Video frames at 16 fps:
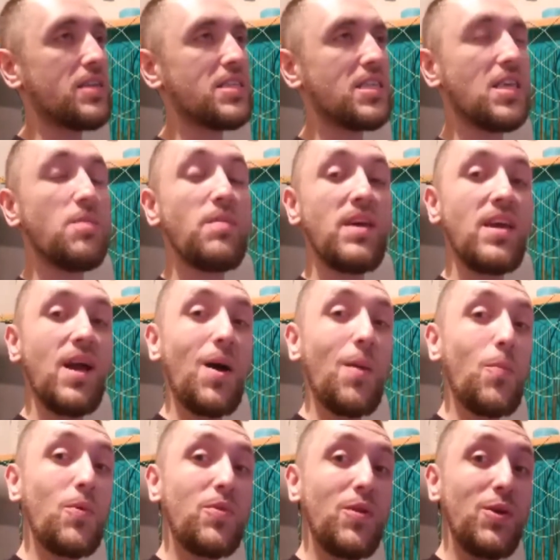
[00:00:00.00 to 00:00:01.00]
teaming
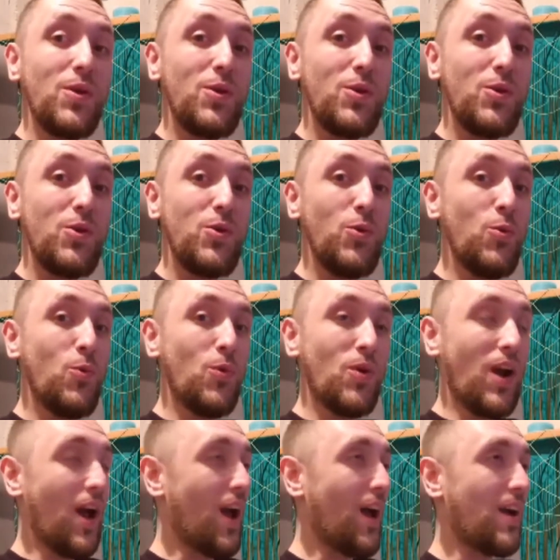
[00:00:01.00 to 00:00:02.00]
up with a new
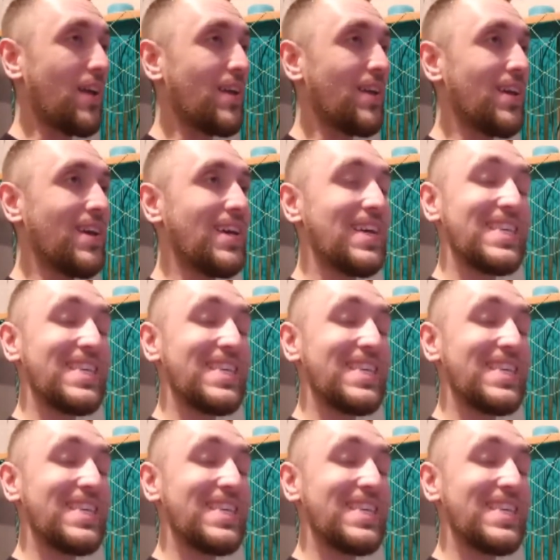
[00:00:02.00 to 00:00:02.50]
guy,